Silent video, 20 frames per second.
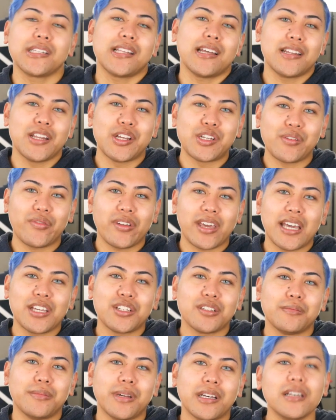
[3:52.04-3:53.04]
that
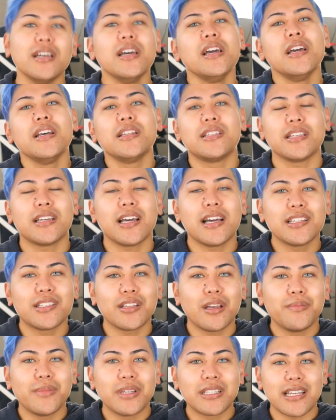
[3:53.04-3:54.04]
notification bell, so you guys
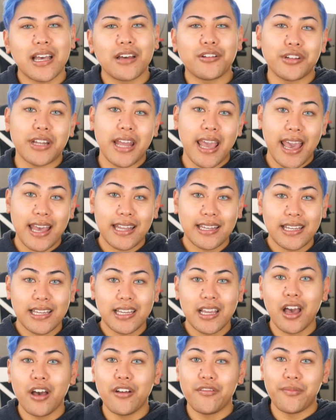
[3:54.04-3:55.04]
don't miss out on
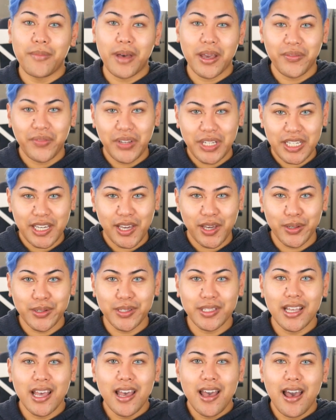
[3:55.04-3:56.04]
any of my
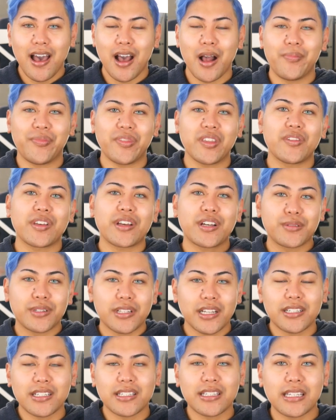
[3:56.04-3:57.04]
videos. If you guys
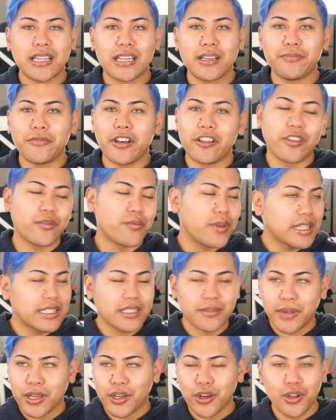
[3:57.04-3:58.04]
would like to see the rest
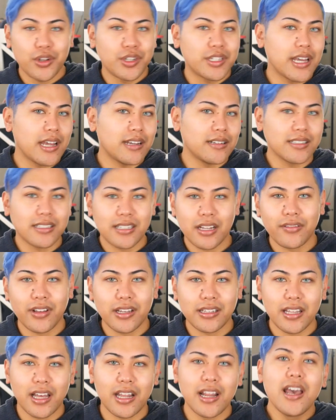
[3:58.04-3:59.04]
of my content and stuff
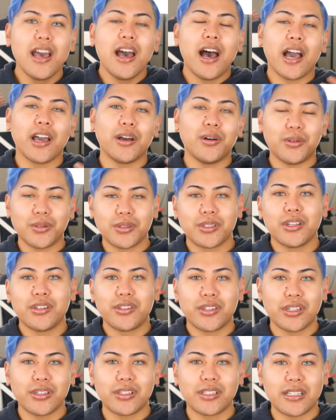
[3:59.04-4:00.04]
like that, I also
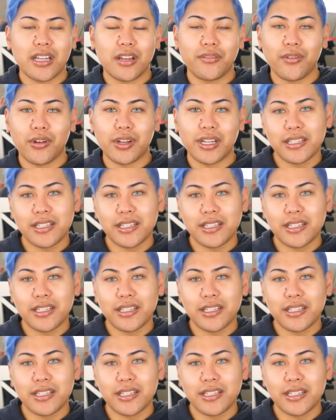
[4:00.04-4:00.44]
do stuff on